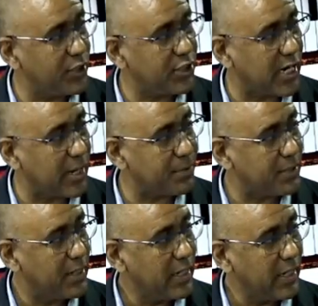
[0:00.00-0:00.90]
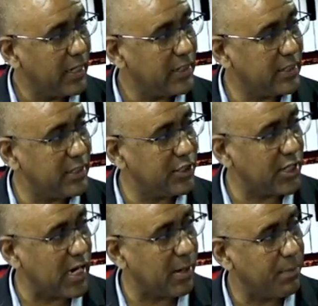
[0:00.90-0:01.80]
sharps, C
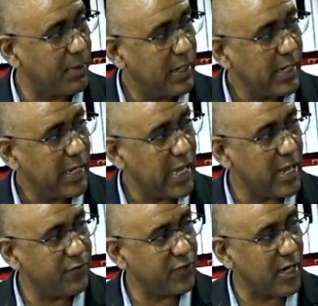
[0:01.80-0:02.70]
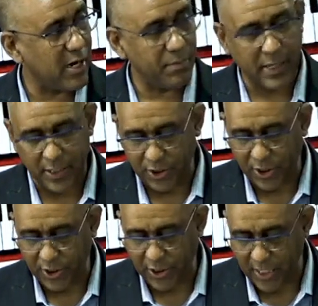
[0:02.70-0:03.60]
sharp, F sharp, and G
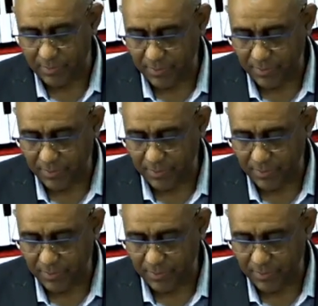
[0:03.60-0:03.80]
sharp.